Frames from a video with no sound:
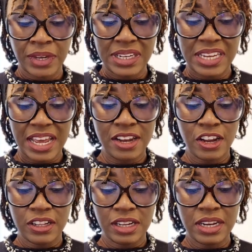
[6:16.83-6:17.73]

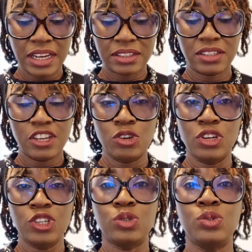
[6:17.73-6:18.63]
Then the next thing you
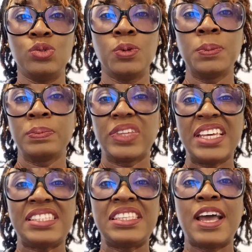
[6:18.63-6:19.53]
need to do
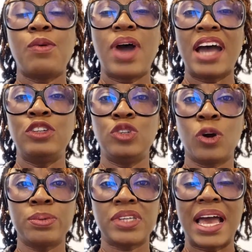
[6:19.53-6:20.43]
is now
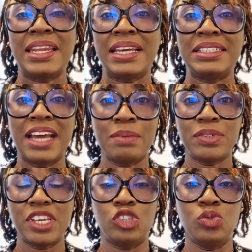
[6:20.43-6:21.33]
adopt and
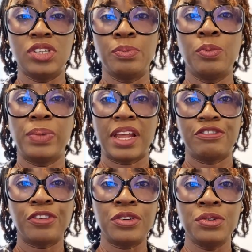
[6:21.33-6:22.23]
adapt a suitable plan
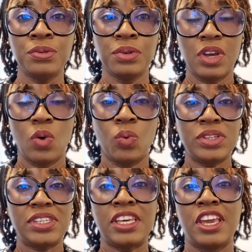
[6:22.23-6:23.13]
for you.
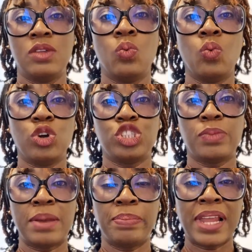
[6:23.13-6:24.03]
Once again, watch
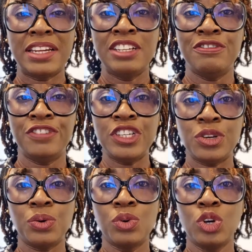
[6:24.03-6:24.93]
my planning
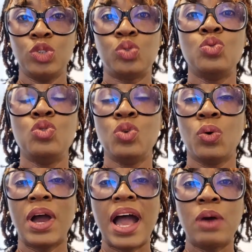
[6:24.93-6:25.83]
video to
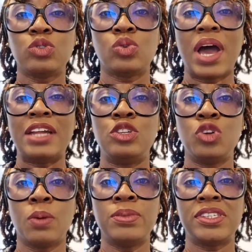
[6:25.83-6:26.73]
know how to
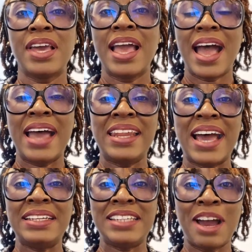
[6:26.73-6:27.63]
adopt and
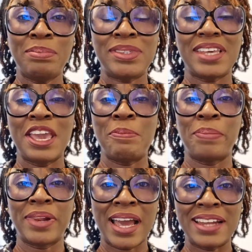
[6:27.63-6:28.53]
adapt a
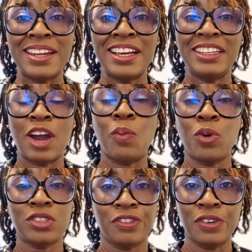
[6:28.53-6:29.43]
plan that
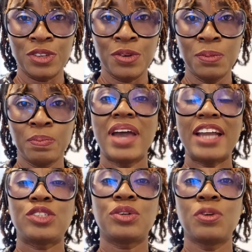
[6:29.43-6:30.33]
works for you.
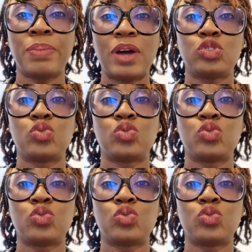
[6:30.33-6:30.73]
I talked about